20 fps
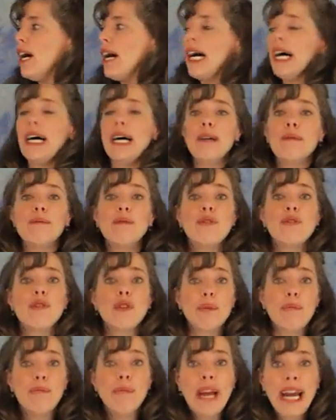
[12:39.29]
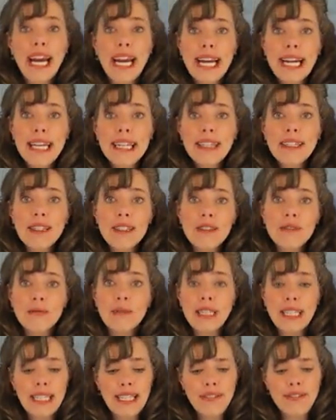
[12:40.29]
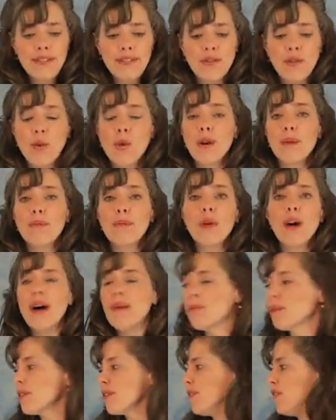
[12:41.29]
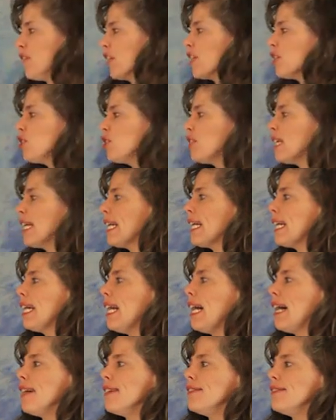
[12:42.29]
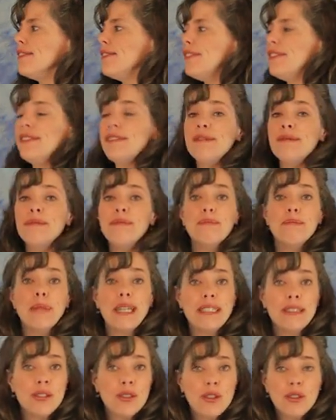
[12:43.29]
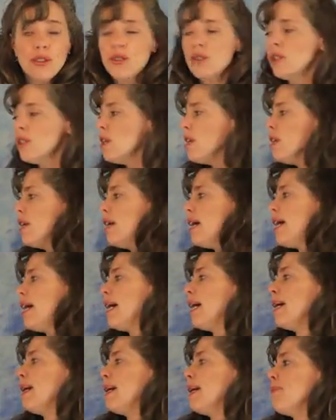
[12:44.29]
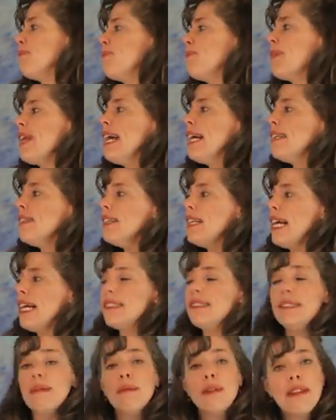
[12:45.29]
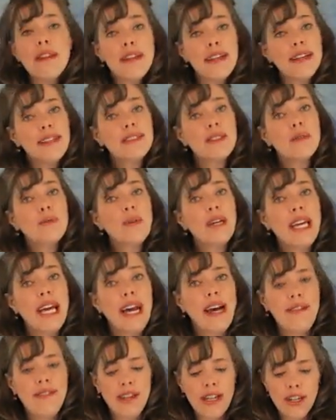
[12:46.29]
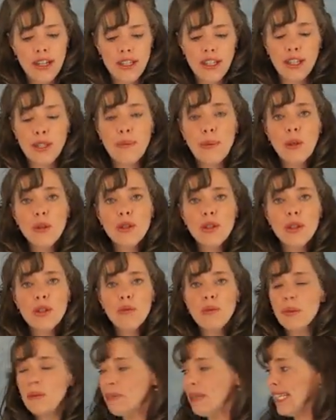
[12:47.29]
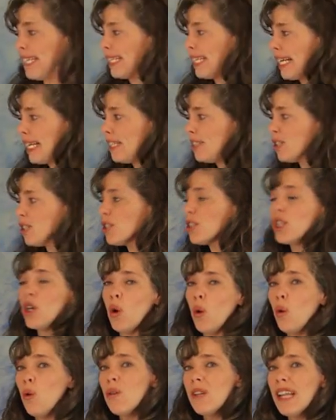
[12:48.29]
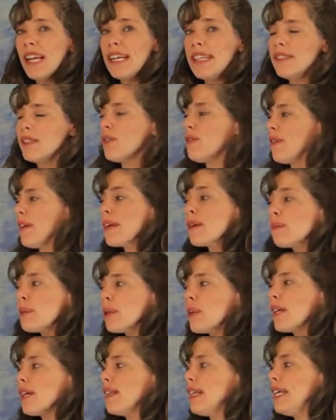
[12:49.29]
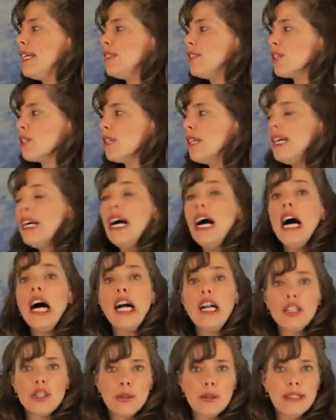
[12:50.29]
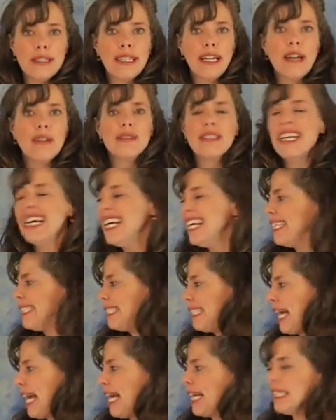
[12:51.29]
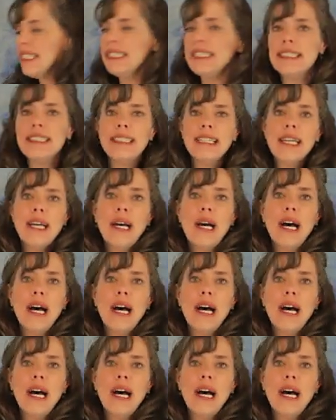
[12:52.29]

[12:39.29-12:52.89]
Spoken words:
for pain relief, for proper functioning of muscles. And some of the things that we have at our disposal would be laser, cold laser, therapeutic laser, ultrasound, TENS,